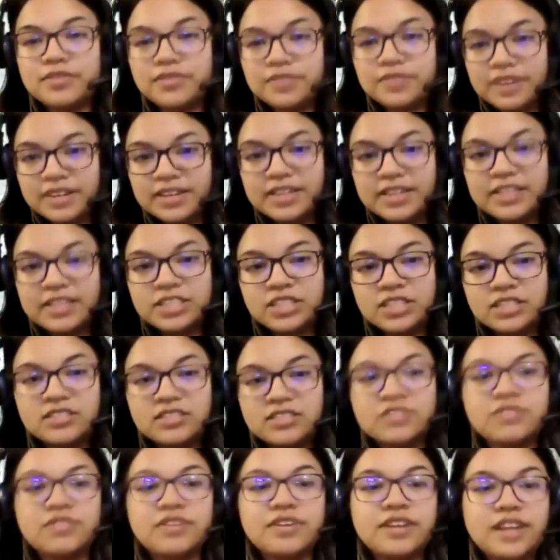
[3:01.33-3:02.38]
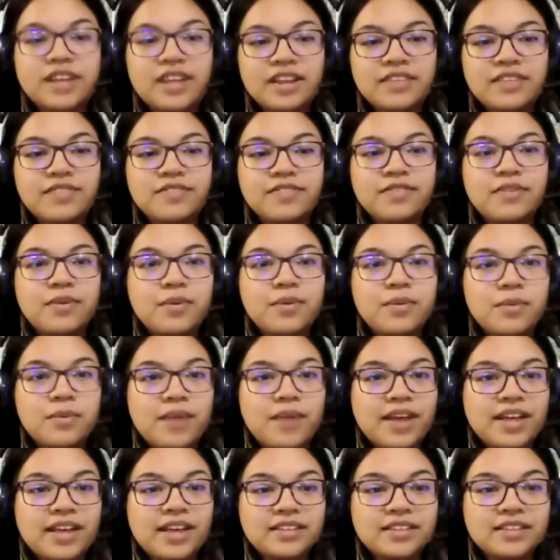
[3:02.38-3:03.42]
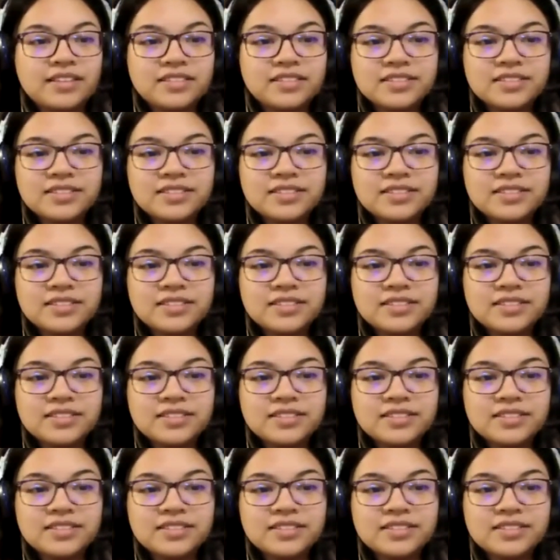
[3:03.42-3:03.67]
conditions for Native Hawaiians?